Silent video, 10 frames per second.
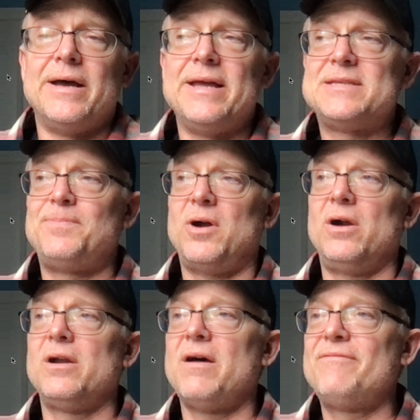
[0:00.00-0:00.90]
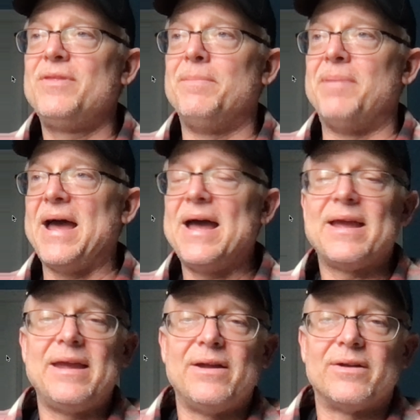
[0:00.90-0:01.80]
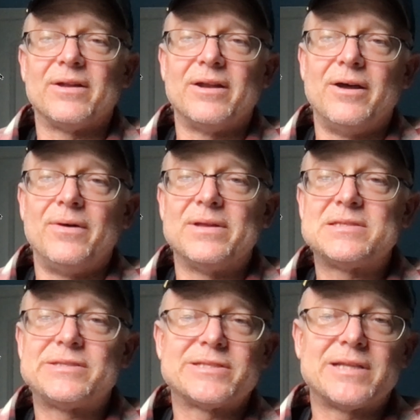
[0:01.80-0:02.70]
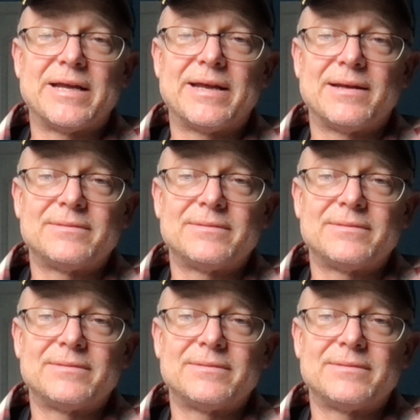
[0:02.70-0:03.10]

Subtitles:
it's part of the bag here. It's just like